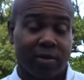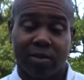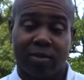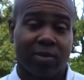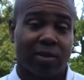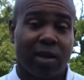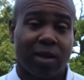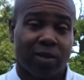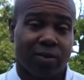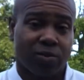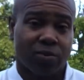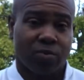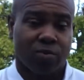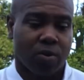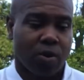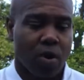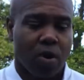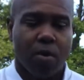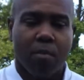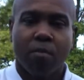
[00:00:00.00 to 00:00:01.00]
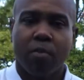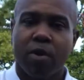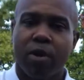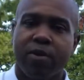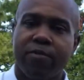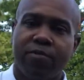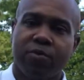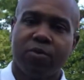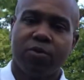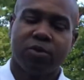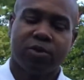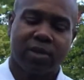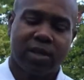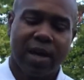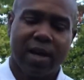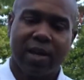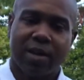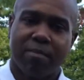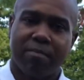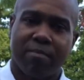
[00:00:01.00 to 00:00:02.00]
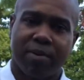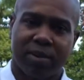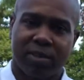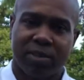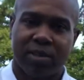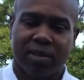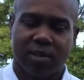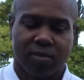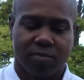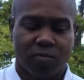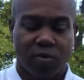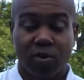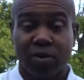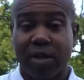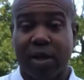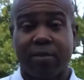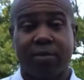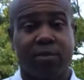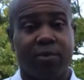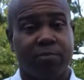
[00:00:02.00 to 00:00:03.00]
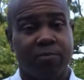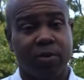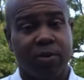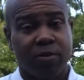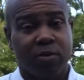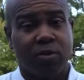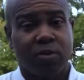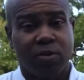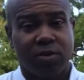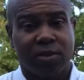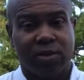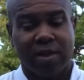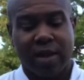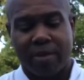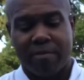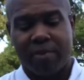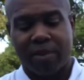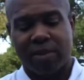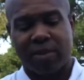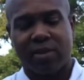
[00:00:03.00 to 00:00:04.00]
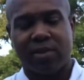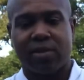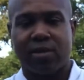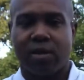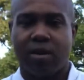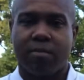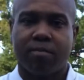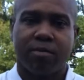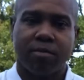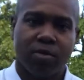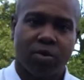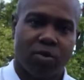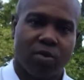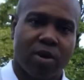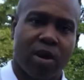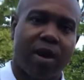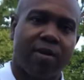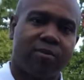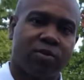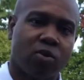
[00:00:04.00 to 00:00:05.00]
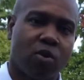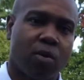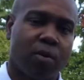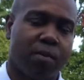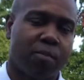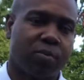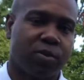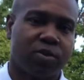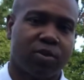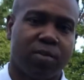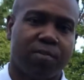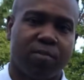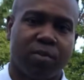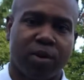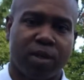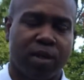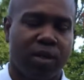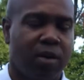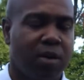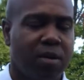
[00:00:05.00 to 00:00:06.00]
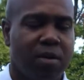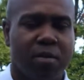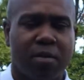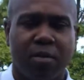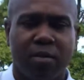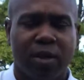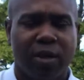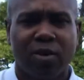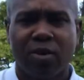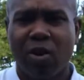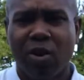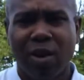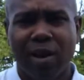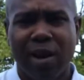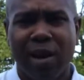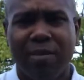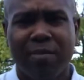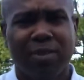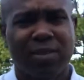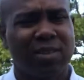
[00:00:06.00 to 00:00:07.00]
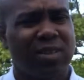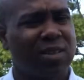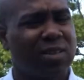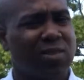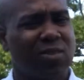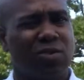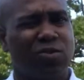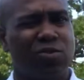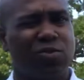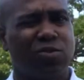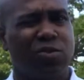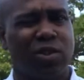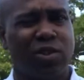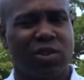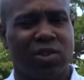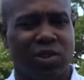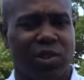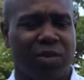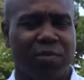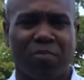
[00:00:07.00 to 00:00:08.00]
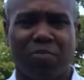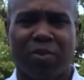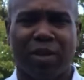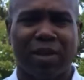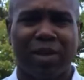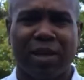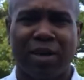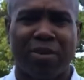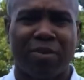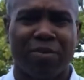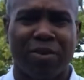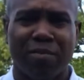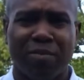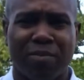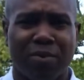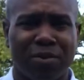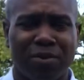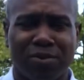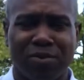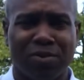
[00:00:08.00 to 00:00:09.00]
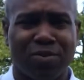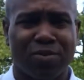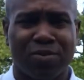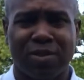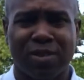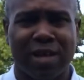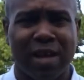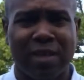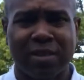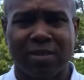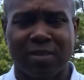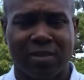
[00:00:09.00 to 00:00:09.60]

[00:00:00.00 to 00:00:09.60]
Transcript: That's true. But if you start a business, most times when people look to start a business, they tell them you have to come up with some money. In online business, it's usually cheap. With $300 you could start